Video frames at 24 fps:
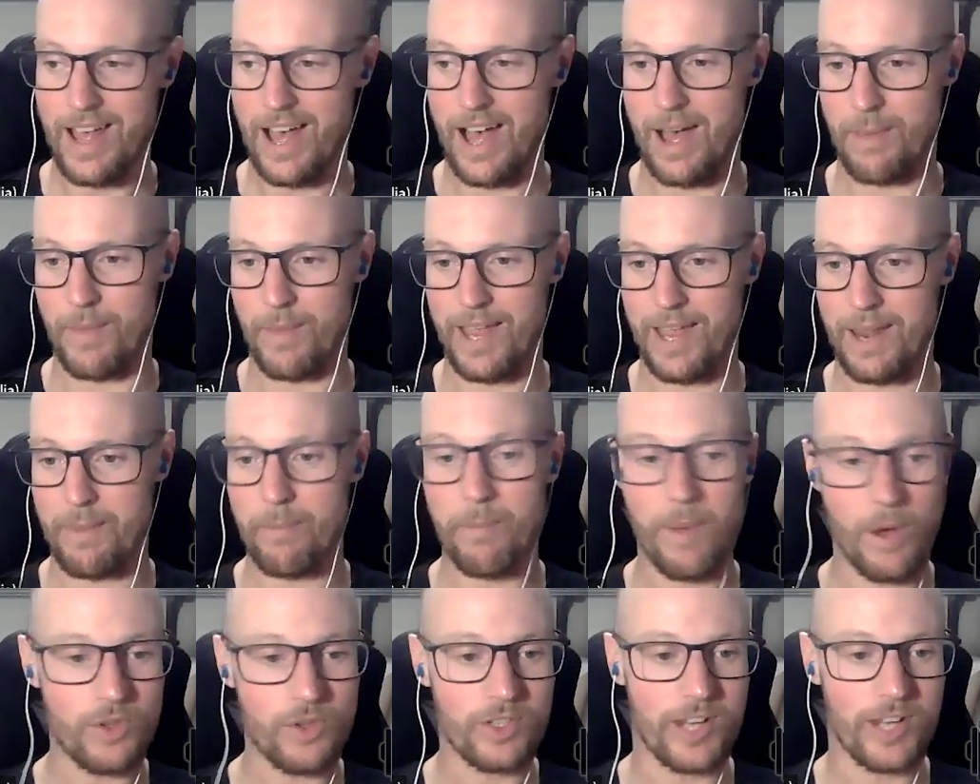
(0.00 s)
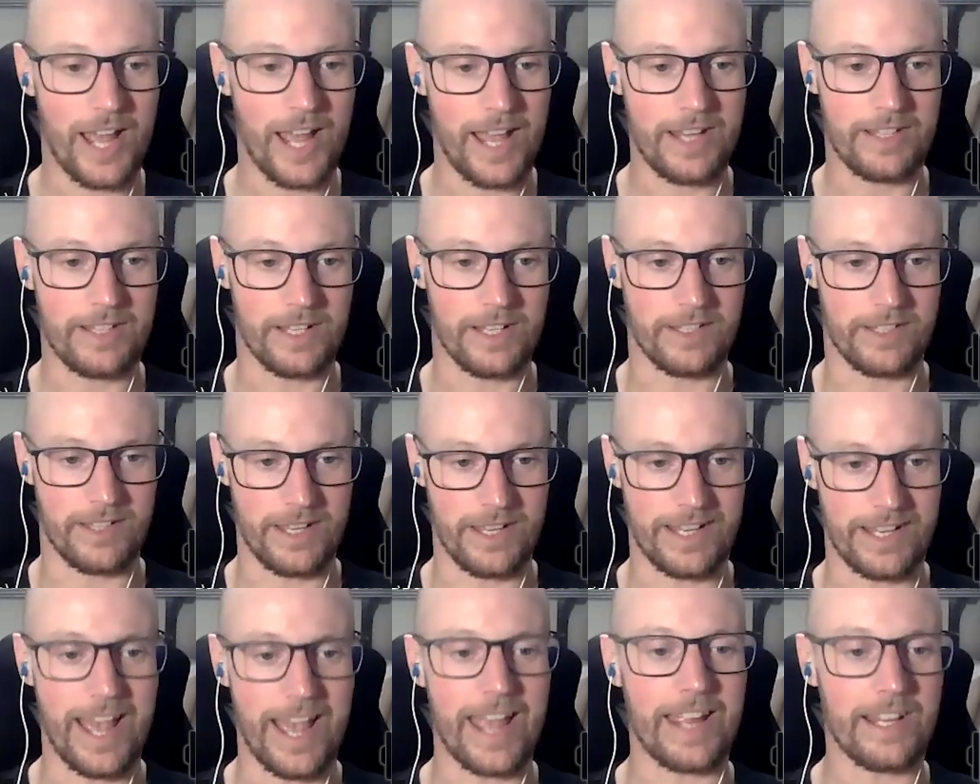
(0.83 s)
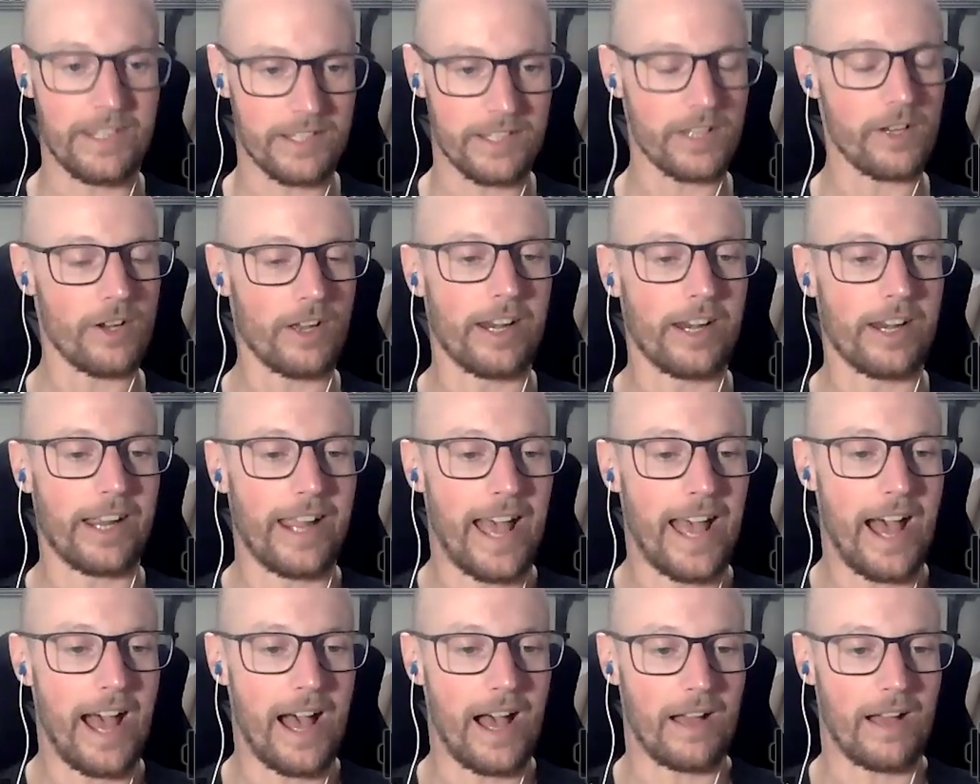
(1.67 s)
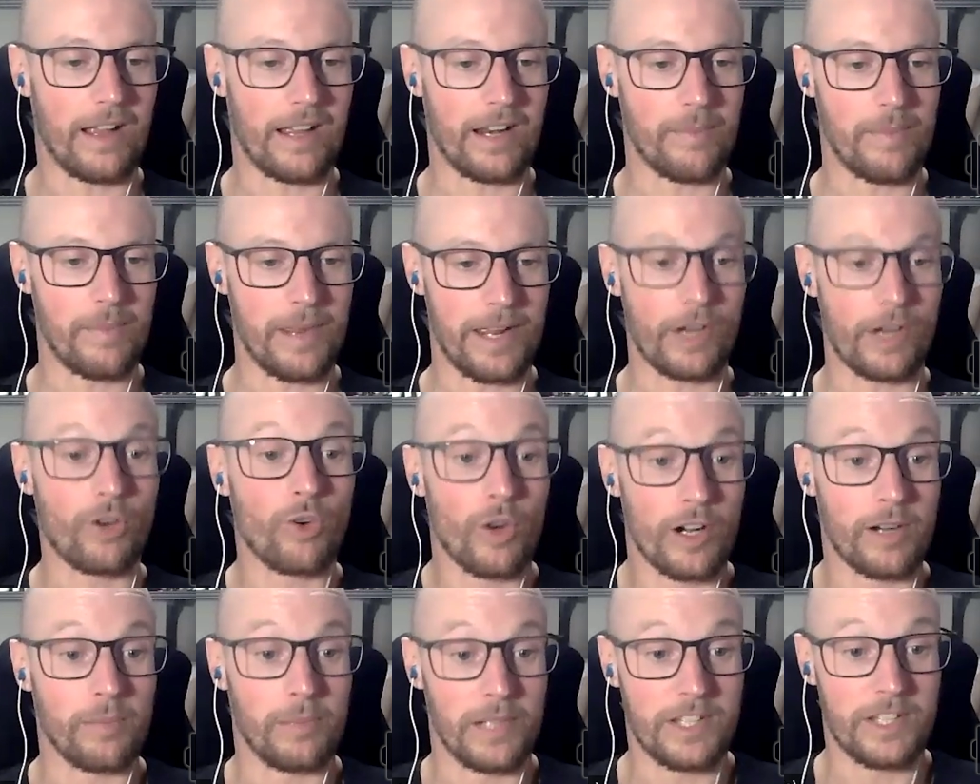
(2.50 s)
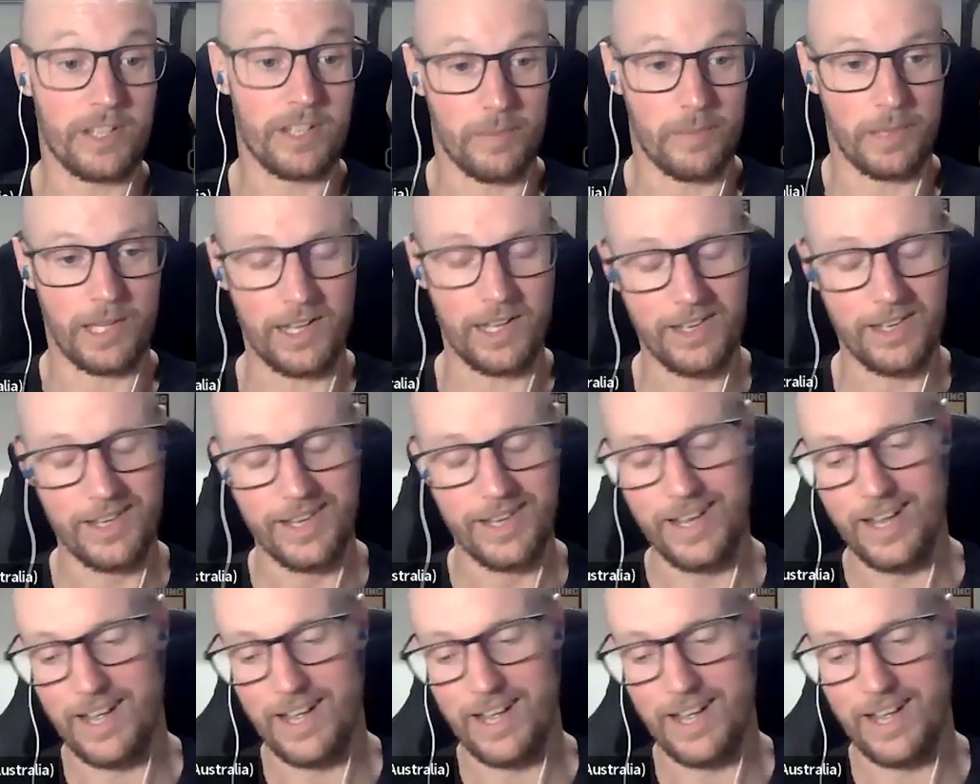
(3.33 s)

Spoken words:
In most cases, the gains that you're going to get are going to be incredibly similar.